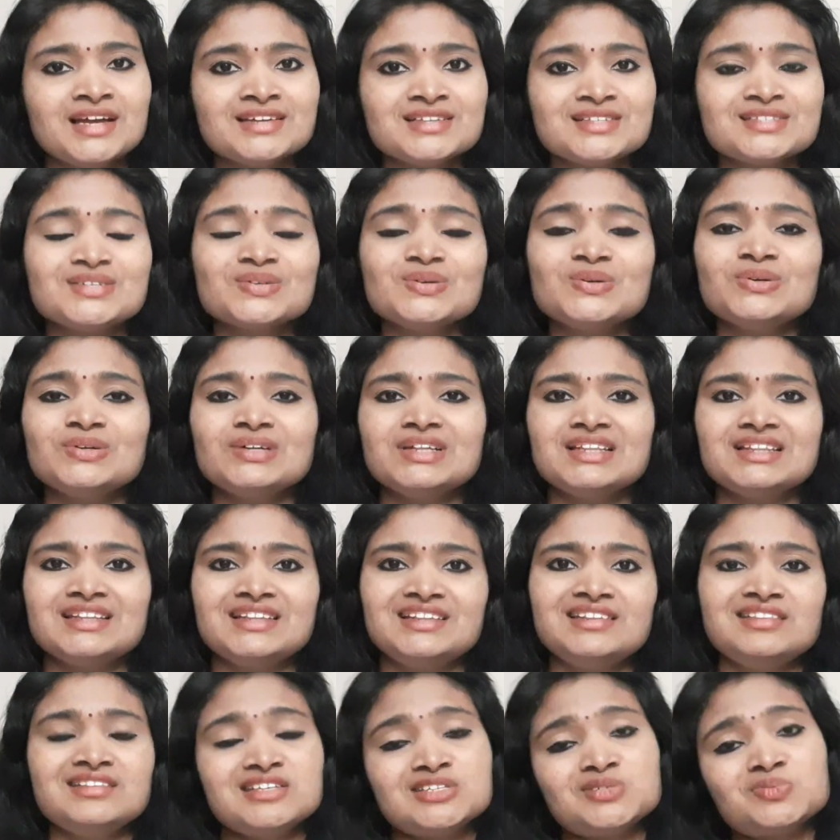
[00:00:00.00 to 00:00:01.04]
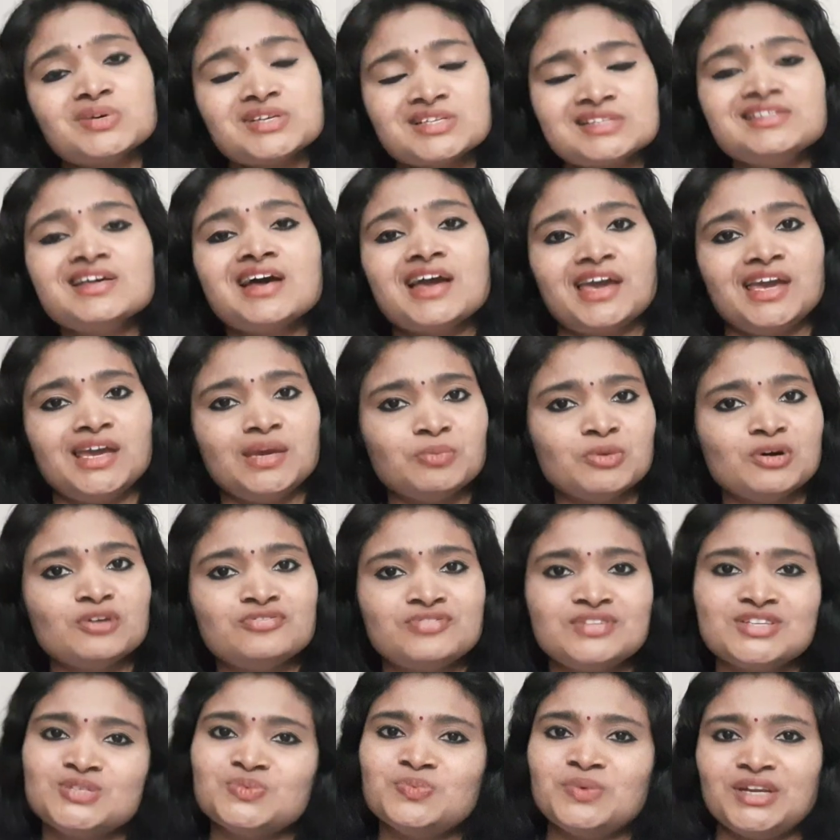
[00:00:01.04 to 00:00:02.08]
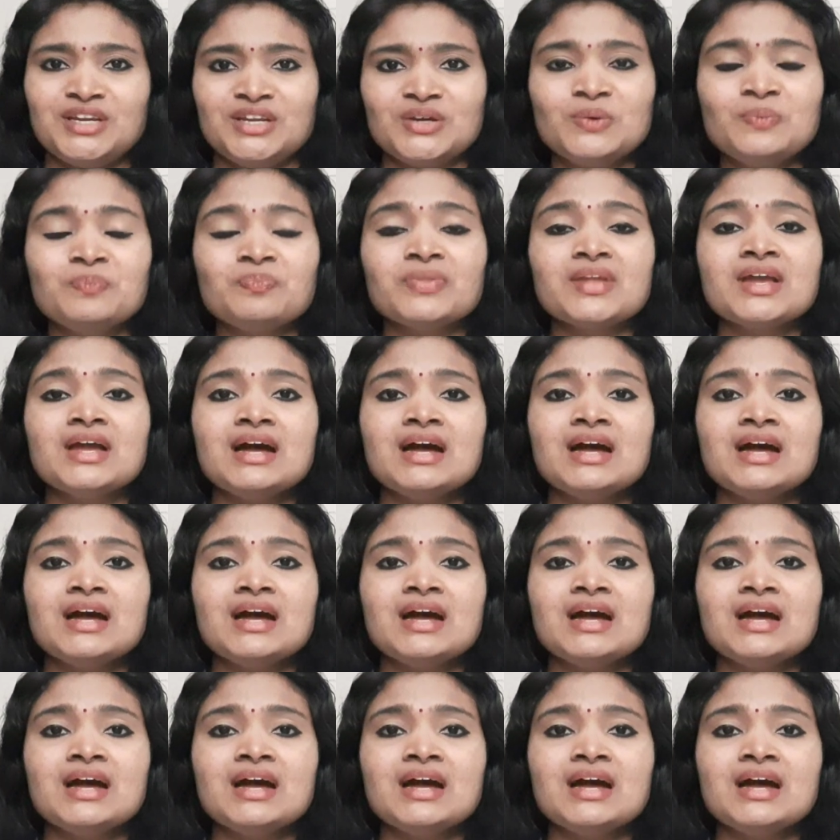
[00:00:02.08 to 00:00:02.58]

So this was the aim of this video.